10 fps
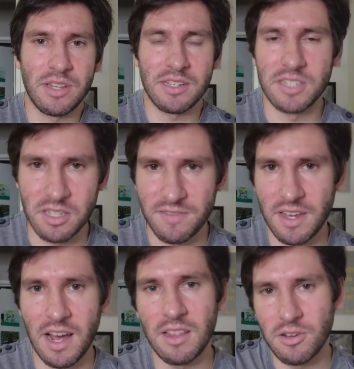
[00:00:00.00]
Like the stuff
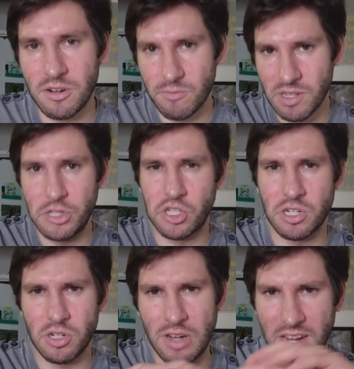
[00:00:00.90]
that I learned really just
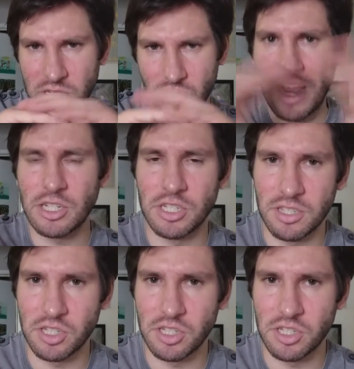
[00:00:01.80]
kind of scratches the